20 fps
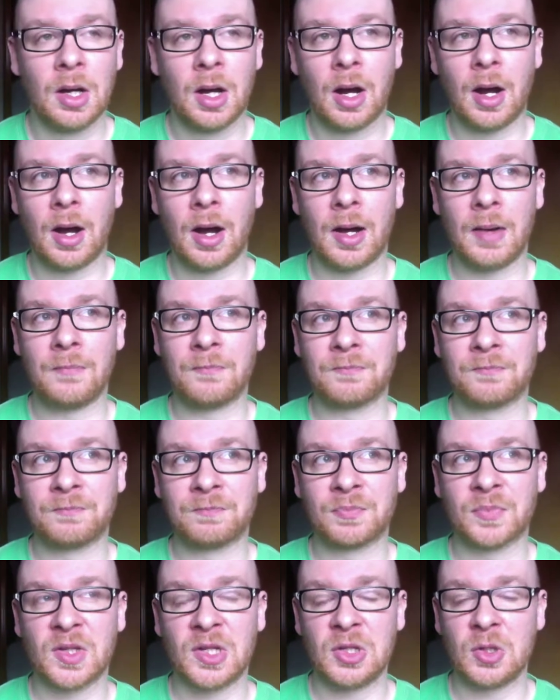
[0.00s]
um,
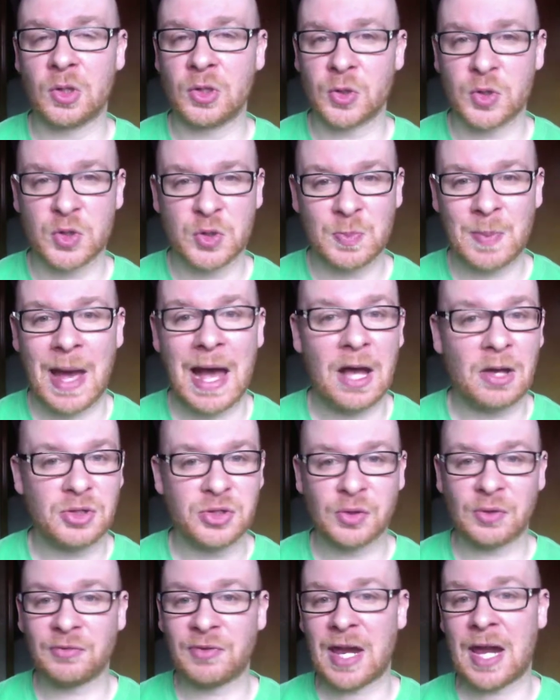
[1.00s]
you know, your spouse,
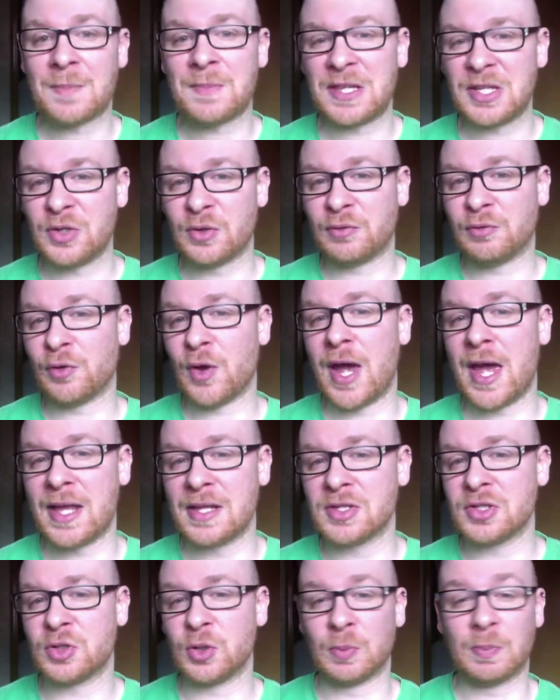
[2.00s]
your family, your
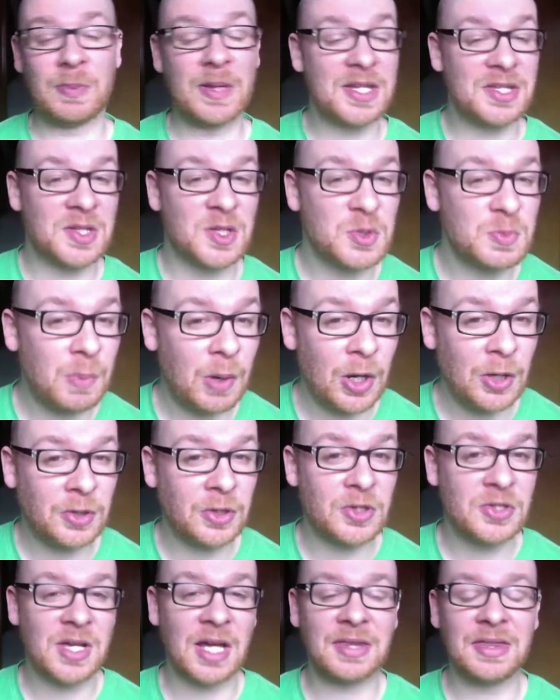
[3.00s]
friends, your business
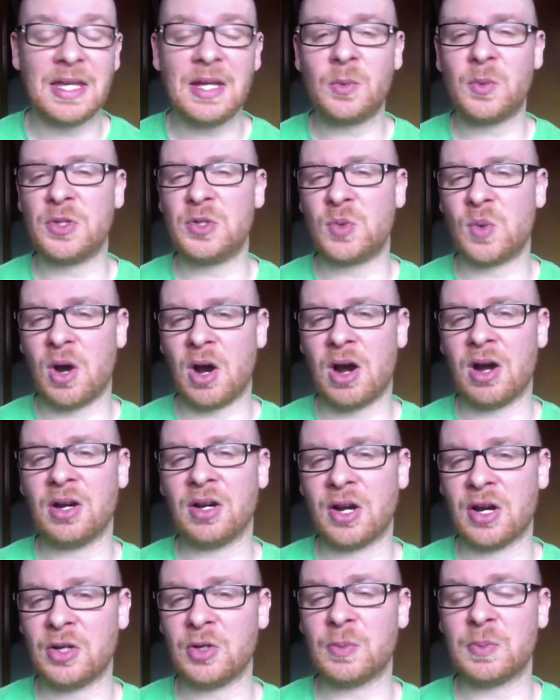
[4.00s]
partners, I think when you are
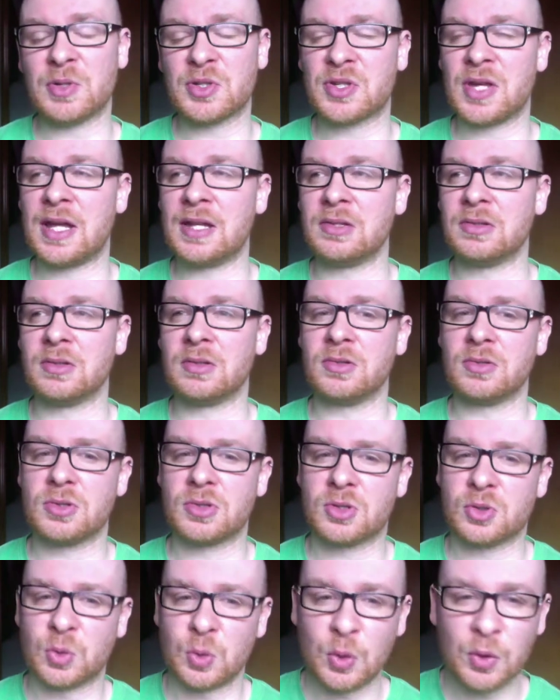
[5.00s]
100%
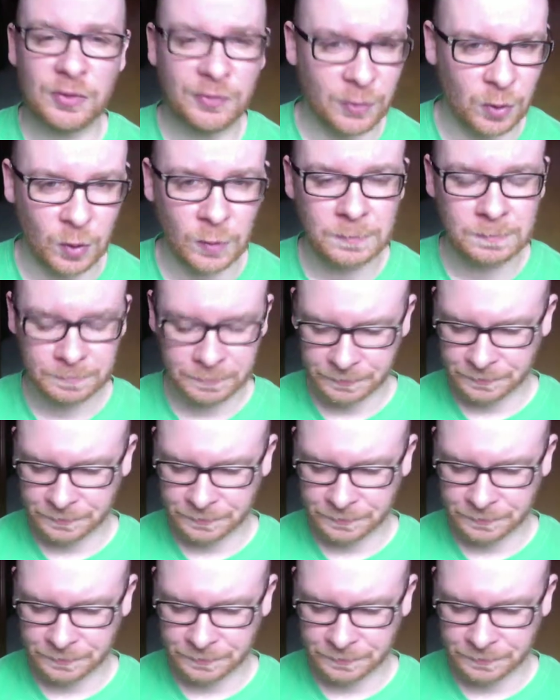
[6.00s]
truthful,